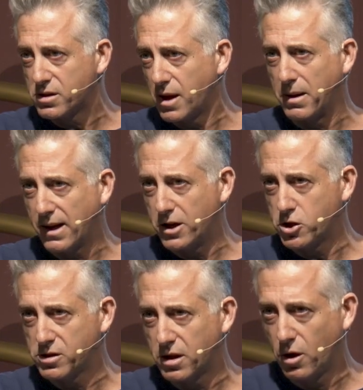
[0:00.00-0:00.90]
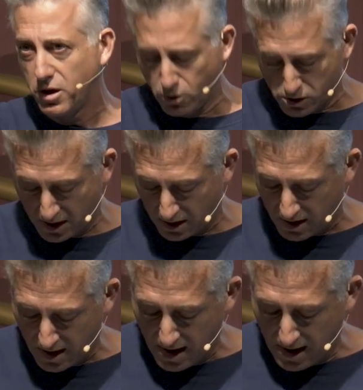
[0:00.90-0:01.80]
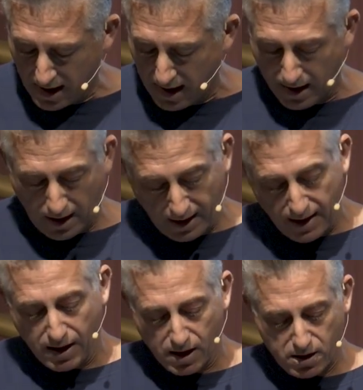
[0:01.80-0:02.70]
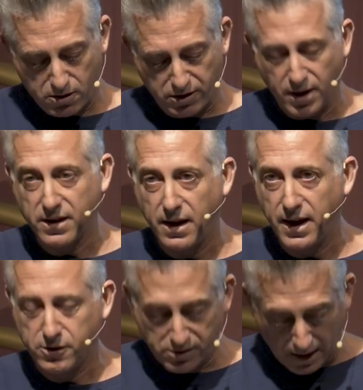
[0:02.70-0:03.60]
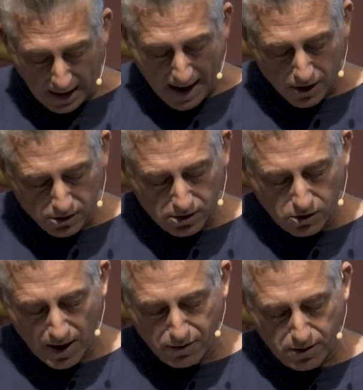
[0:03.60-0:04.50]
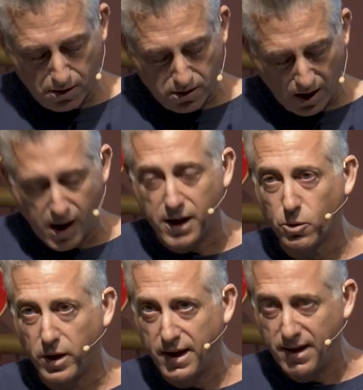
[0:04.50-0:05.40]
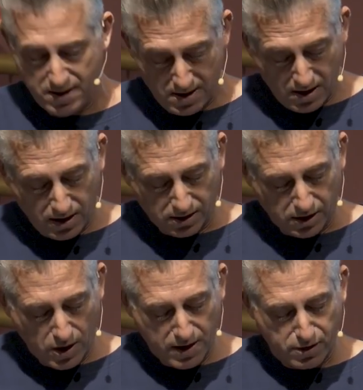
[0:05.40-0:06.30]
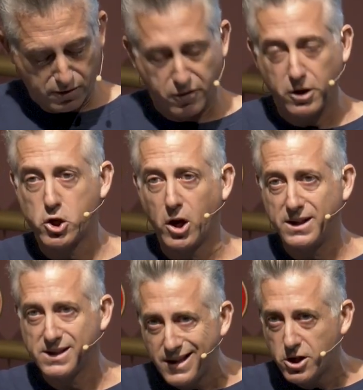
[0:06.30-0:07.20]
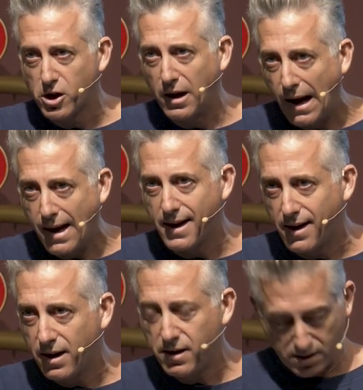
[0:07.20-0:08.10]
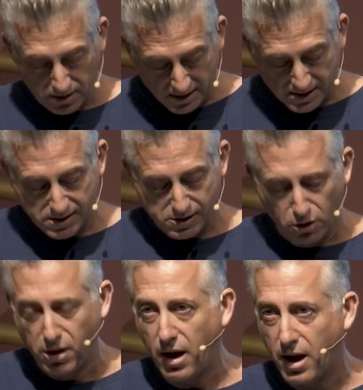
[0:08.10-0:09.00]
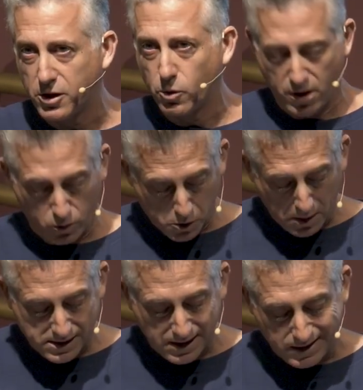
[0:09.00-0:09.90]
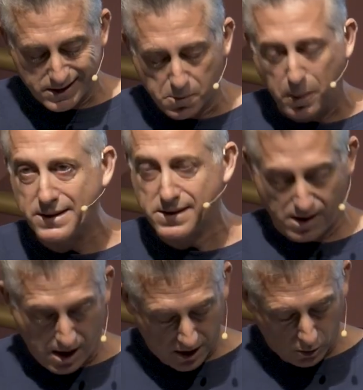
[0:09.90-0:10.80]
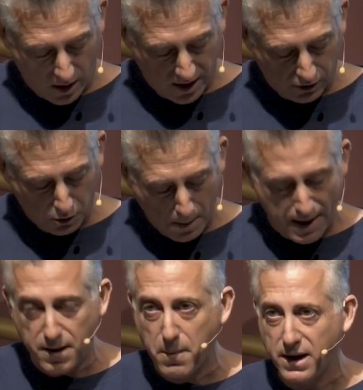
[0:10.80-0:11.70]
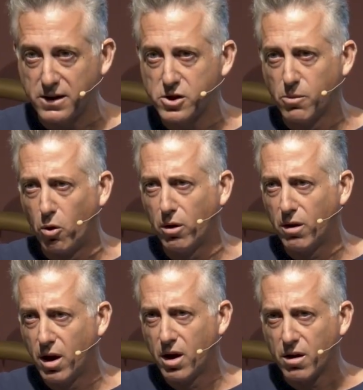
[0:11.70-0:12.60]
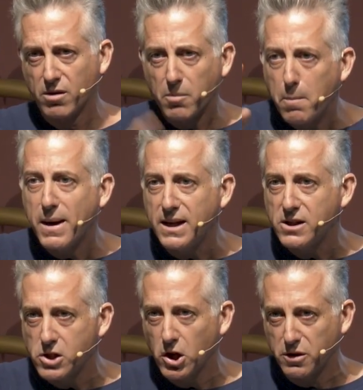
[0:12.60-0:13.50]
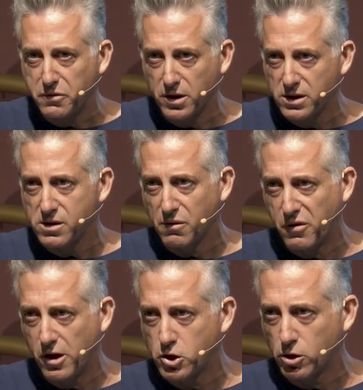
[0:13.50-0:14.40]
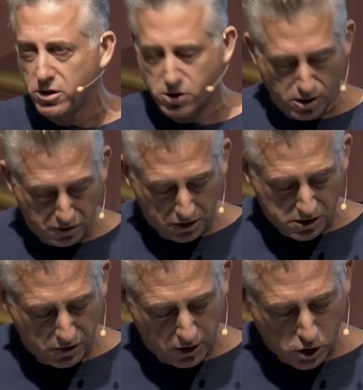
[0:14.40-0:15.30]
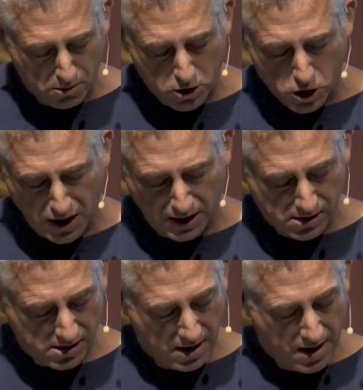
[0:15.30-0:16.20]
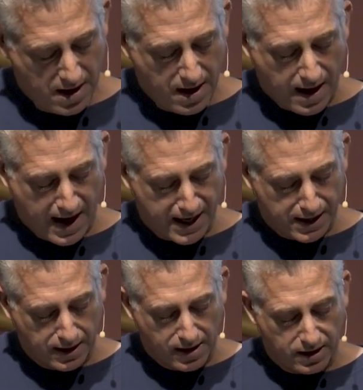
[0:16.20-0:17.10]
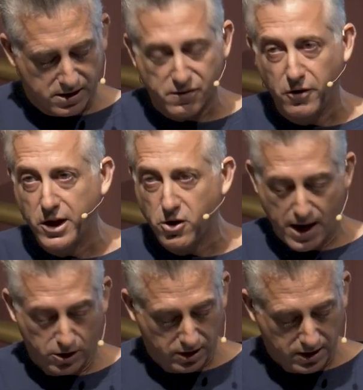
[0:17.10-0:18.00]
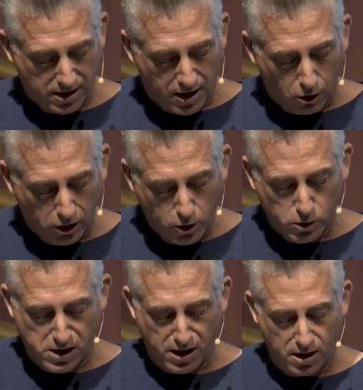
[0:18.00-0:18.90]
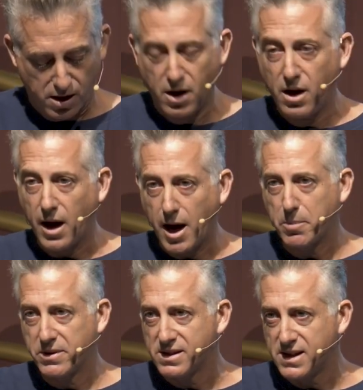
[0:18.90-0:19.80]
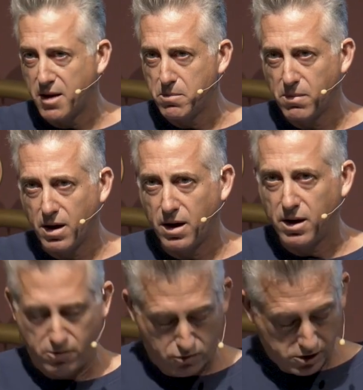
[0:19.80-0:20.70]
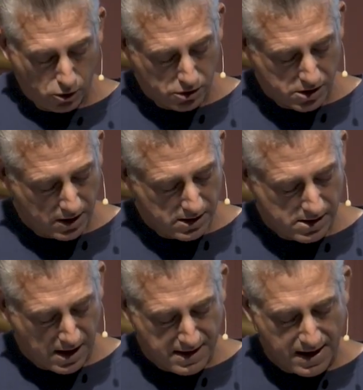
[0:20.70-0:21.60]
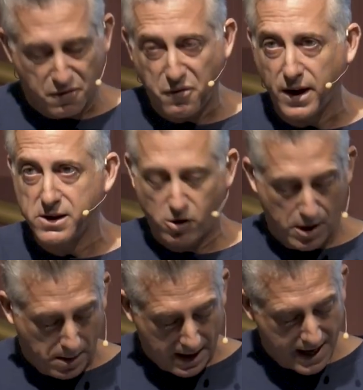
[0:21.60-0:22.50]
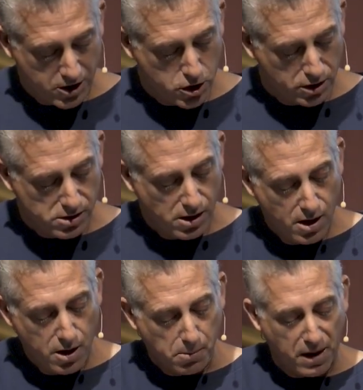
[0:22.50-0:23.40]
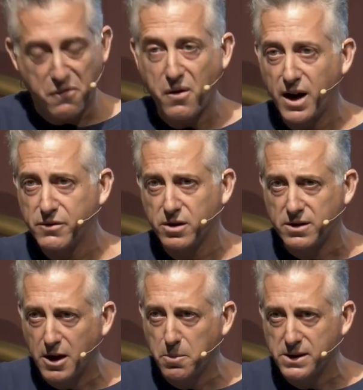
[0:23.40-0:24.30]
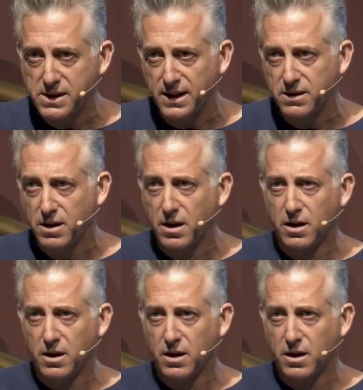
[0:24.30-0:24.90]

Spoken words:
the applications that you're using. Here, on the other hand, on the cloud, you have the hardware, then you have a virtualization layer that sits on the hardware, which basically splits the hardware into many, many small mini servers, virtual machines, and it's very crowded. They're all using up the same resources, and that affects your applications by 5 to 10%.